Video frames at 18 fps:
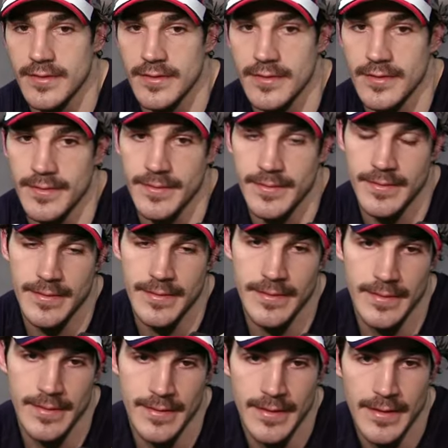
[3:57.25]
And
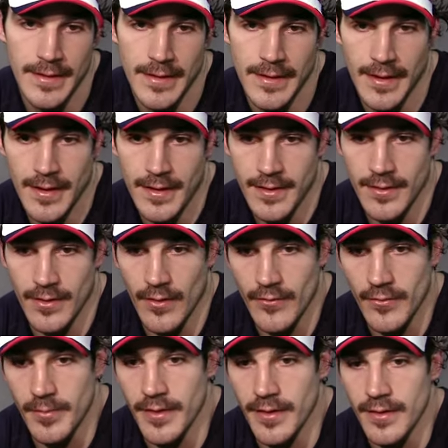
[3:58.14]
you know,
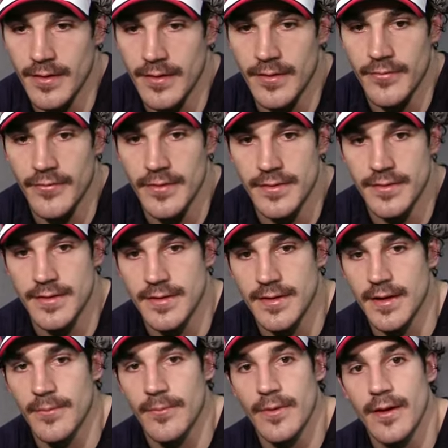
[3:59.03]
everybody in here feels the
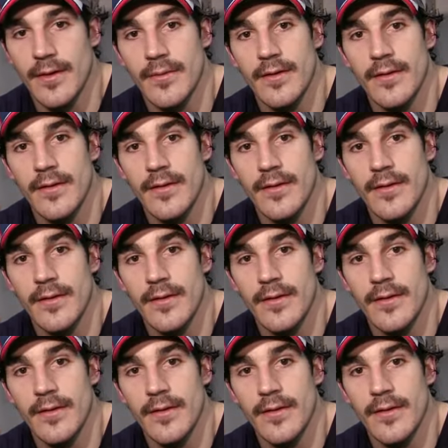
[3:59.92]
same way.